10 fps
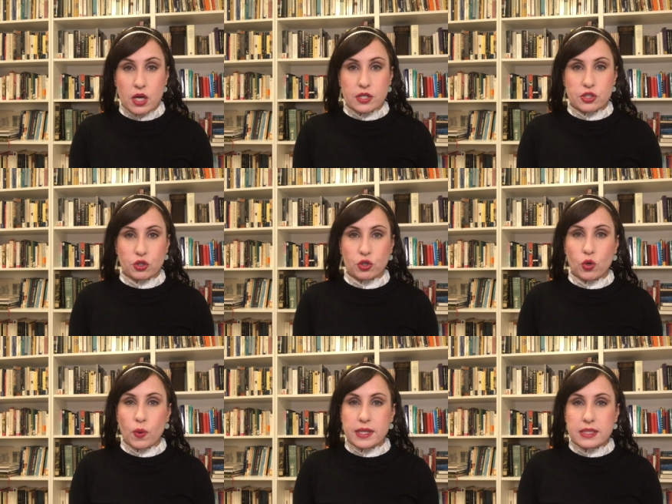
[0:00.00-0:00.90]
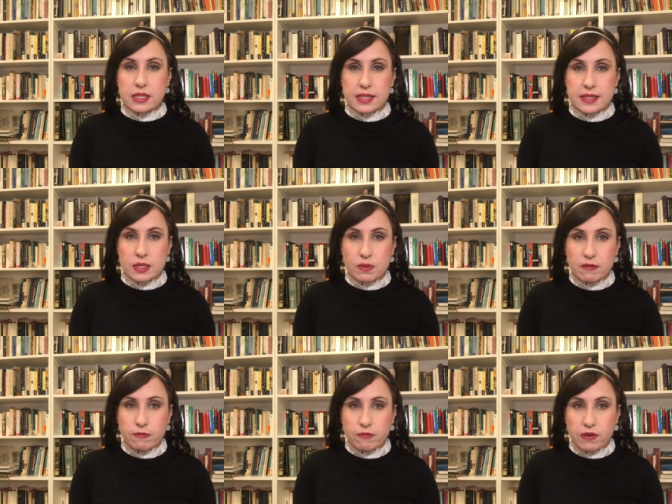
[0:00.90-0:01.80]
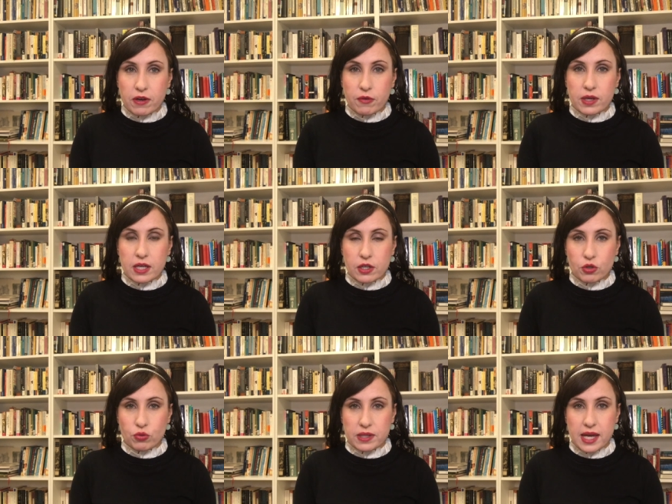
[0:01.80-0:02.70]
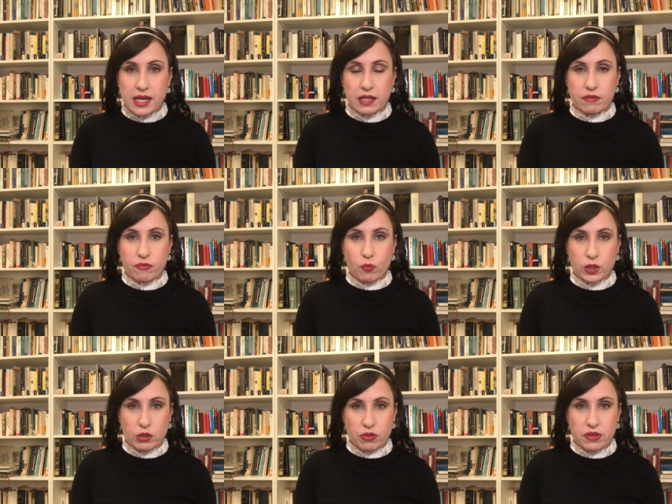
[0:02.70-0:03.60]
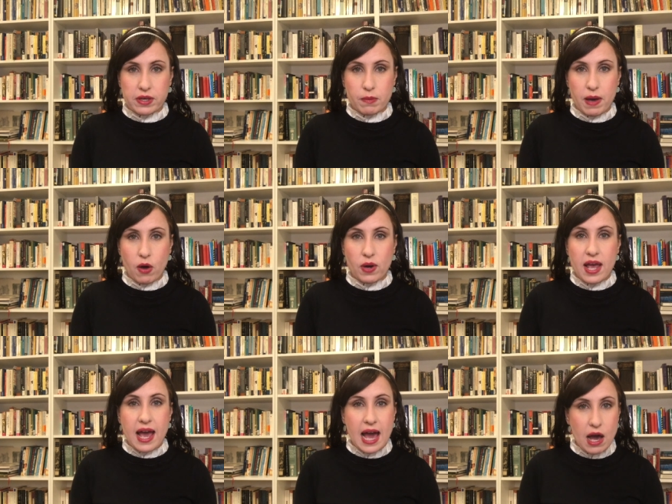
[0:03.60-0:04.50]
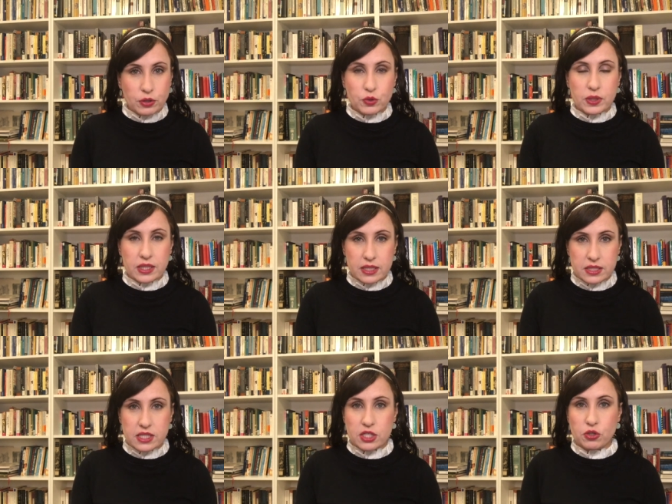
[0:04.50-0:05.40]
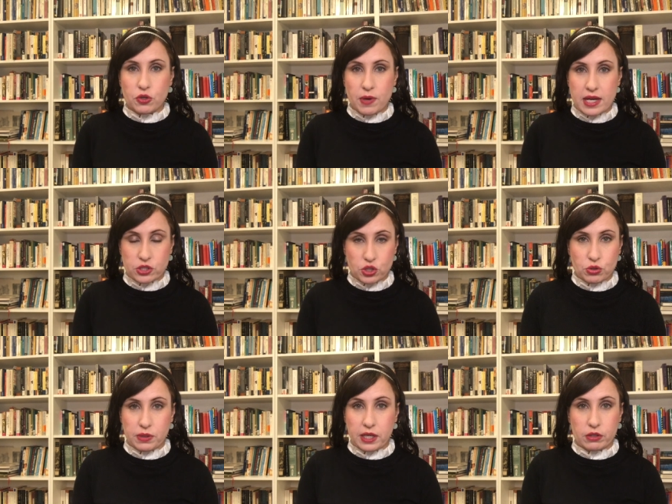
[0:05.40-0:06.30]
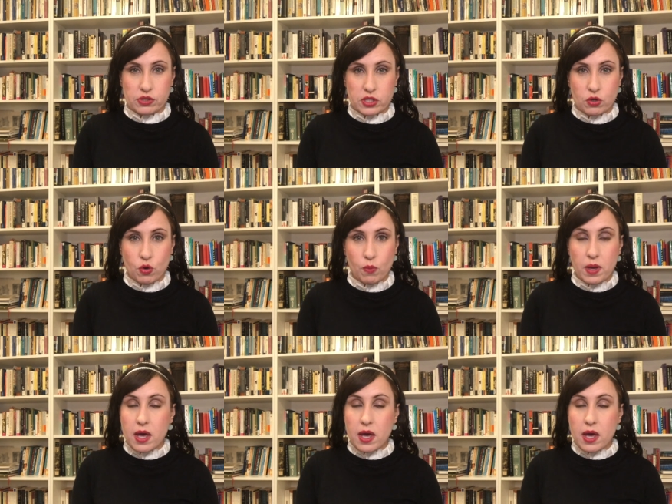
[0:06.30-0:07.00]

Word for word: So you're going to need to be very creative when you think about how you can continue your extracurriculars at home